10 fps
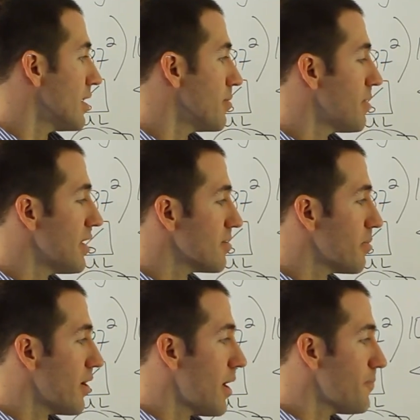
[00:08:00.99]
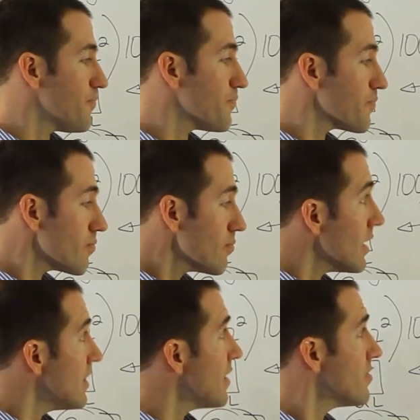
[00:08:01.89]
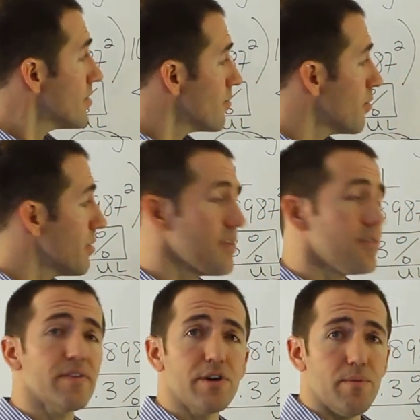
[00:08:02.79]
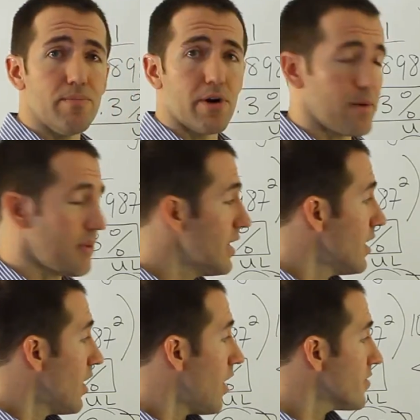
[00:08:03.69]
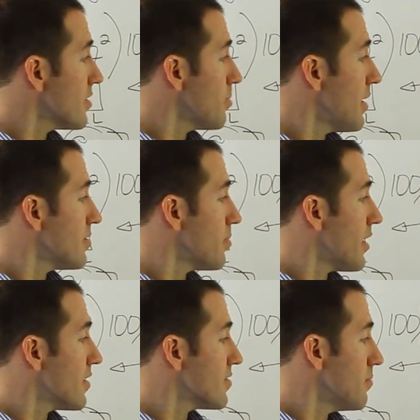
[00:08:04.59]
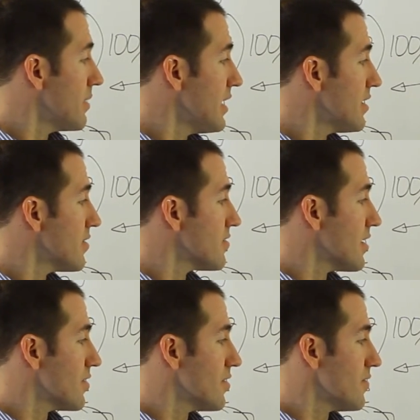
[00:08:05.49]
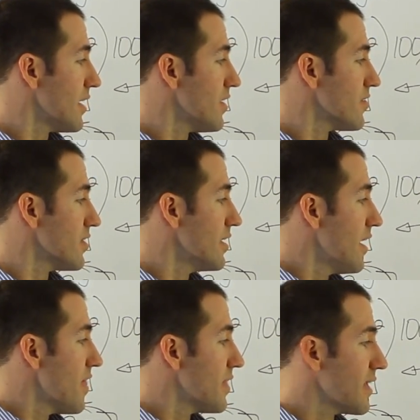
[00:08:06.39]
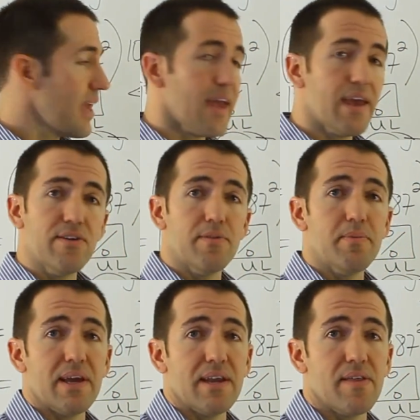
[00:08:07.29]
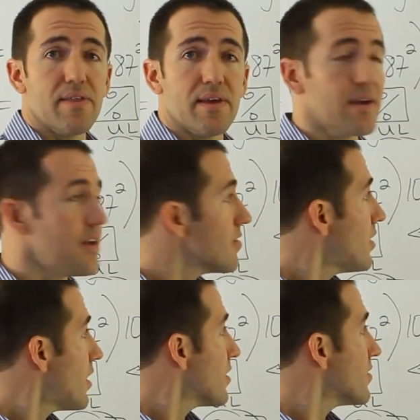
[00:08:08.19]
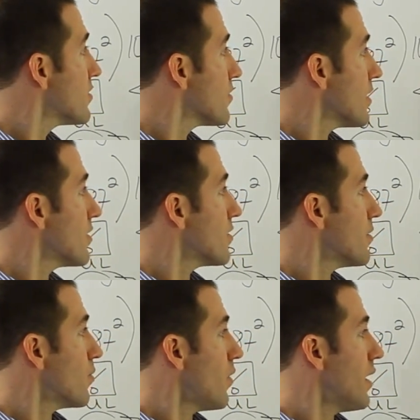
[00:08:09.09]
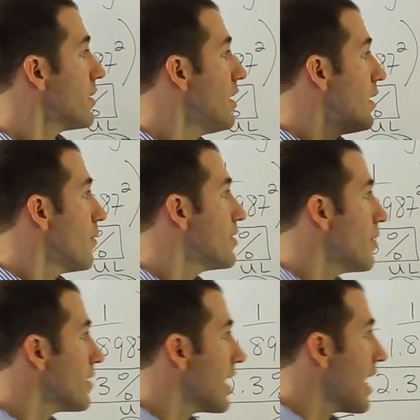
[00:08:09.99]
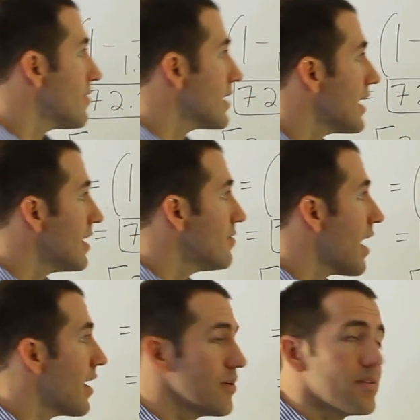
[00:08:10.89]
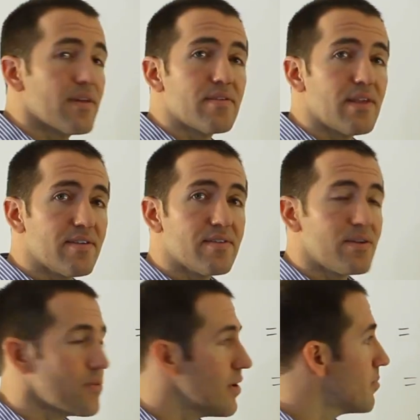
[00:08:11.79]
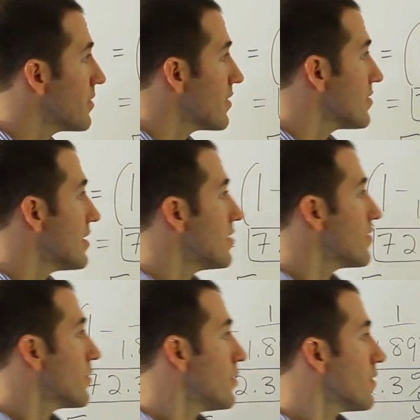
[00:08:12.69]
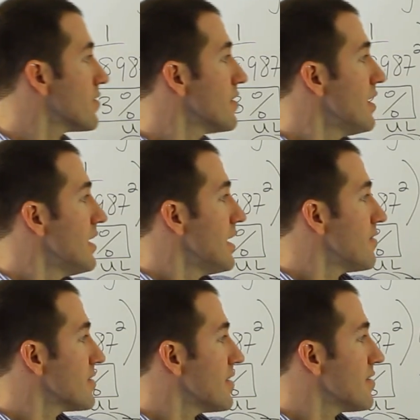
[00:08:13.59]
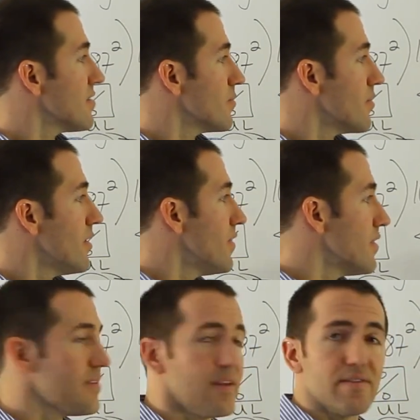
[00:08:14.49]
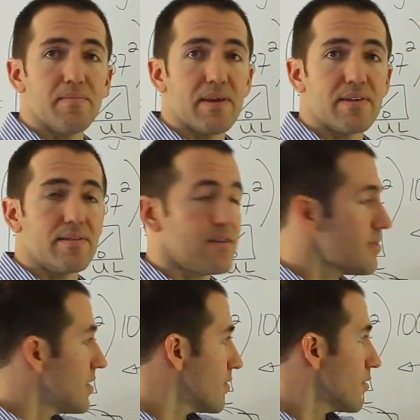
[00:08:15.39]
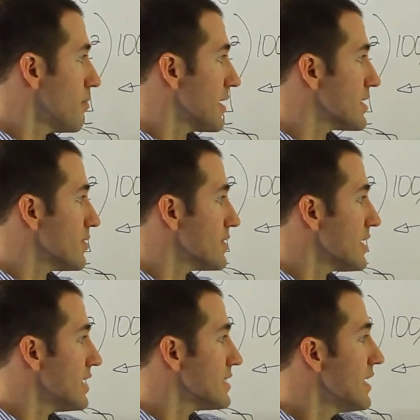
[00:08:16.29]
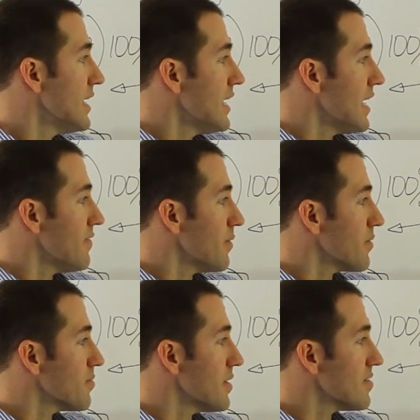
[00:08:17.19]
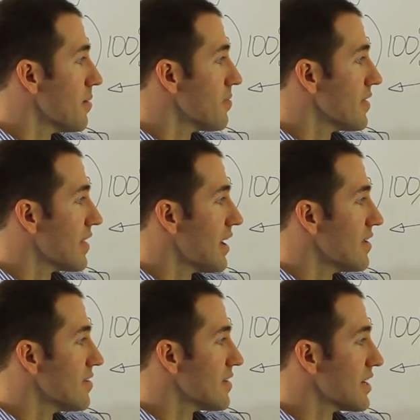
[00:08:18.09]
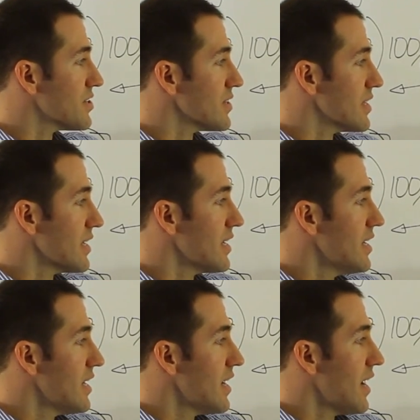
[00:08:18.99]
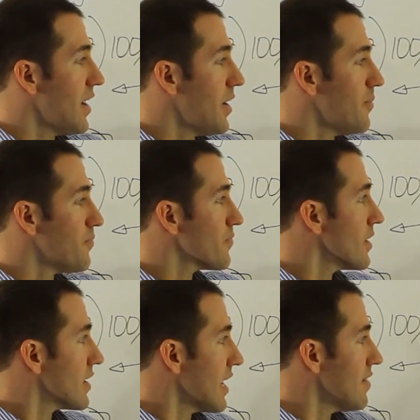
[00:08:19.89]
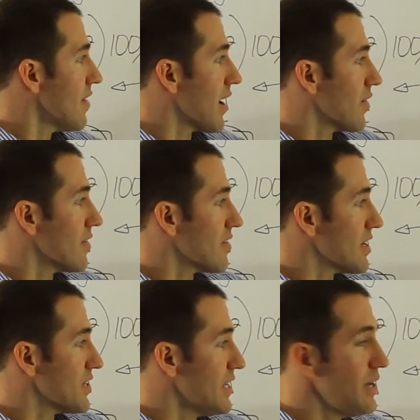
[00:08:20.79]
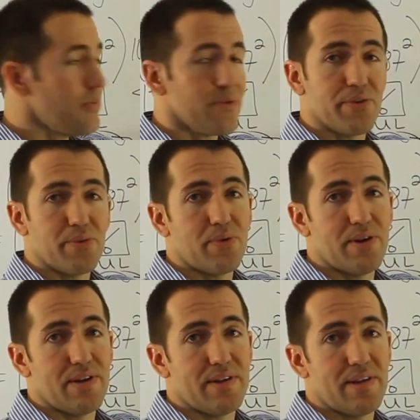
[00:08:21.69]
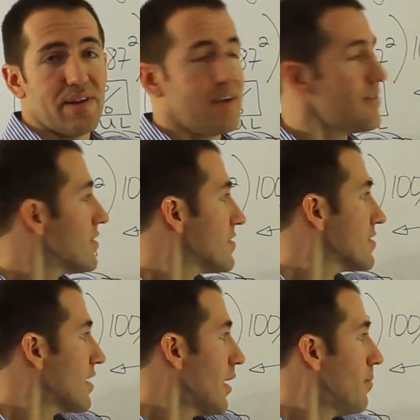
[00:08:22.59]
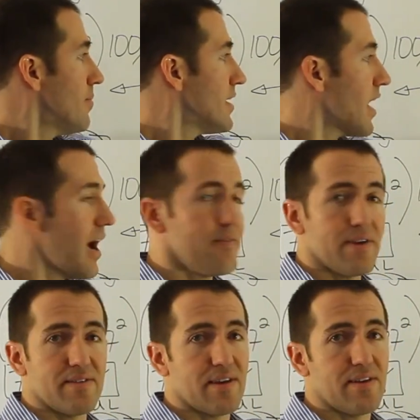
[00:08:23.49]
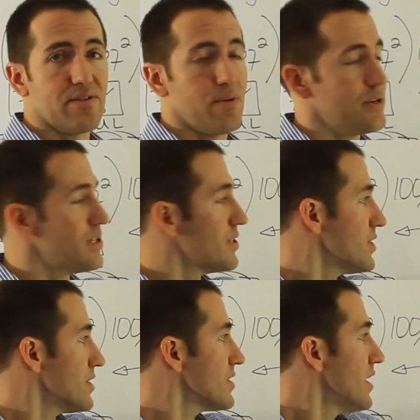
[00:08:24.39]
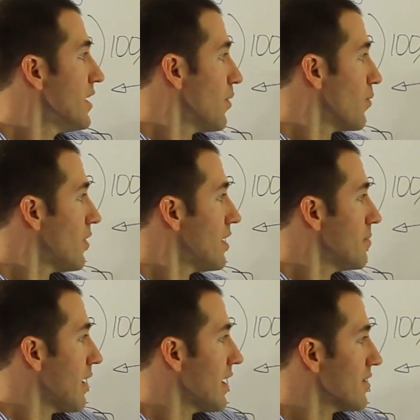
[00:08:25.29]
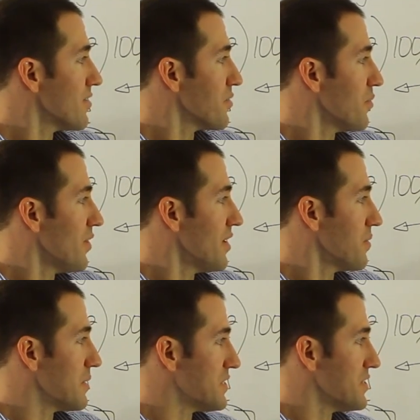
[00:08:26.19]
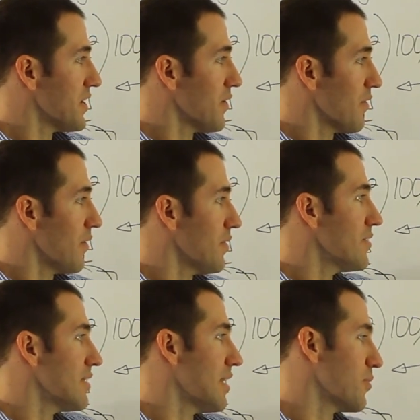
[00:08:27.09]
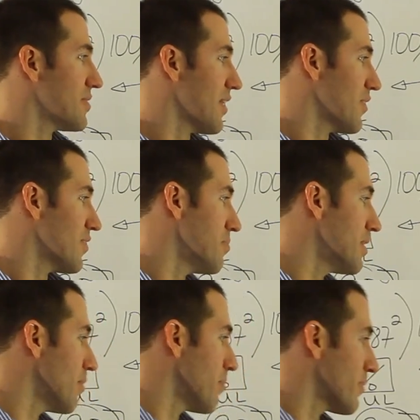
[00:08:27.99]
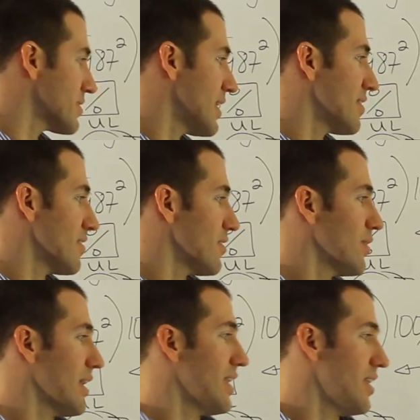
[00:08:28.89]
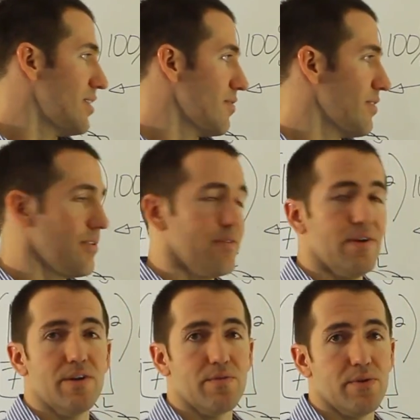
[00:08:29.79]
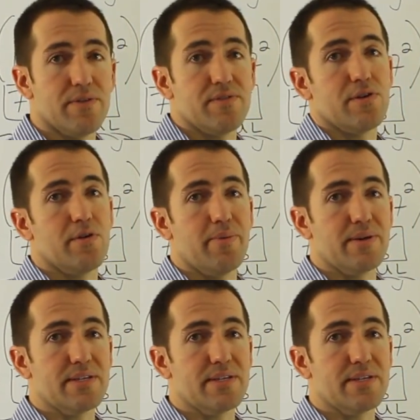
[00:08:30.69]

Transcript: It depends upon, not this interval, but this theorem, pardon me. All it depends upon is the mean and the standard deviation. The k could be anything, as long as it's greater than 1. We don't want to have a k value that's less than 1 because then, of course, if it's less than 1, this, sense make, this interval makes no sense. If it would be something that is actually um, a k value that's actually equal to 1, then it gives us um, an obvious answer, which is just 1 minus 1, which is 0, then it would tell you the minimum percent that's located in the interval is 0%.